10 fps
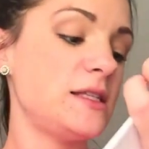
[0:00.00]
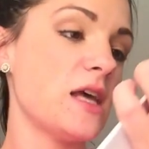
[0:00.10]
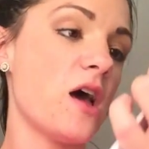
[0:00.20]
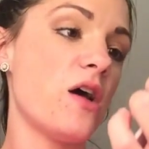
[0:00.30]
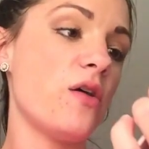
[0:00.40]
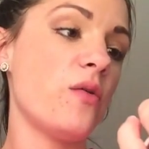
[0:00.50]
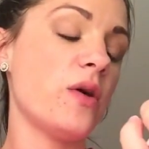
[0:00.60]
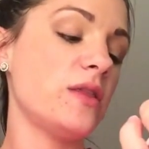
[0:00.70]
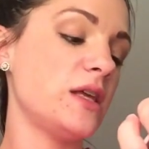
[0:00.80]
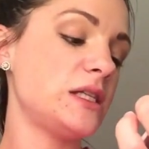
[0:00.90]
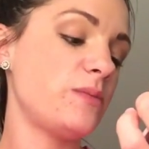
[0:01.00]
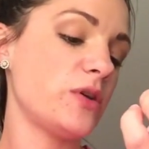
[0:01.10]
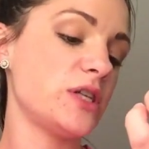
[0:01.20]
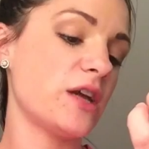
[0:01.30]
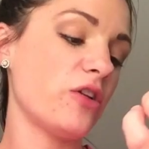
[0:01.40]
so this
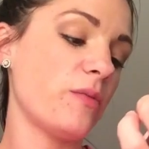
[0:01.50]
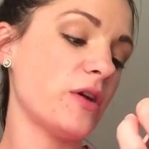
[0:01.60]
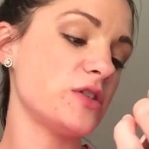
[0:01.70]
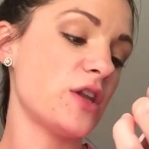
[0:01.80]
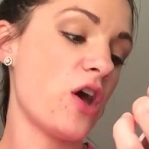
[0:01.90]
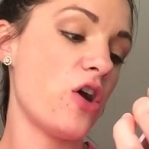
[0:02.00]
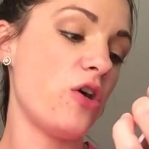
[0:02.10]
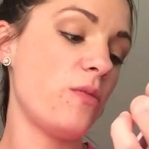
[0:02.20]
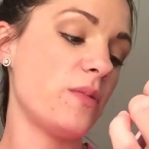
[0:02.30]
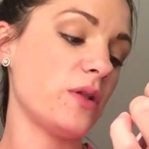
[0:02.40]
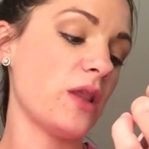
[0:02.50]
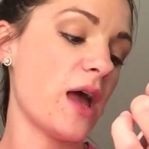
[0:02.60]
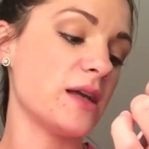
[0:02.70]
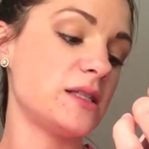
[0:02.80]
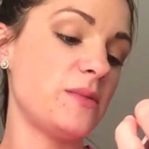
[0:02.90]
particular person, Hope,
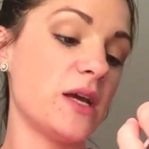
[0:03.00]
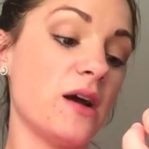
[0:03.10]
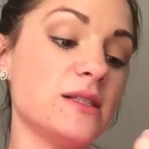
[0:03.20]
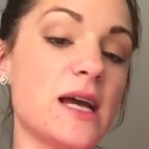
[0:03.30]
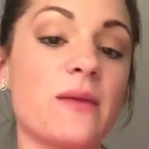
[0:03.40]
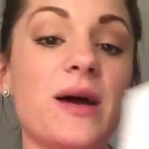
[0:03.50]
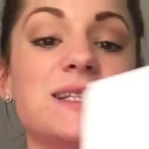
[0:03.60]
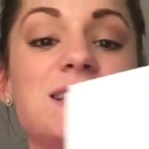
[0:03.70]
likes to be contacted by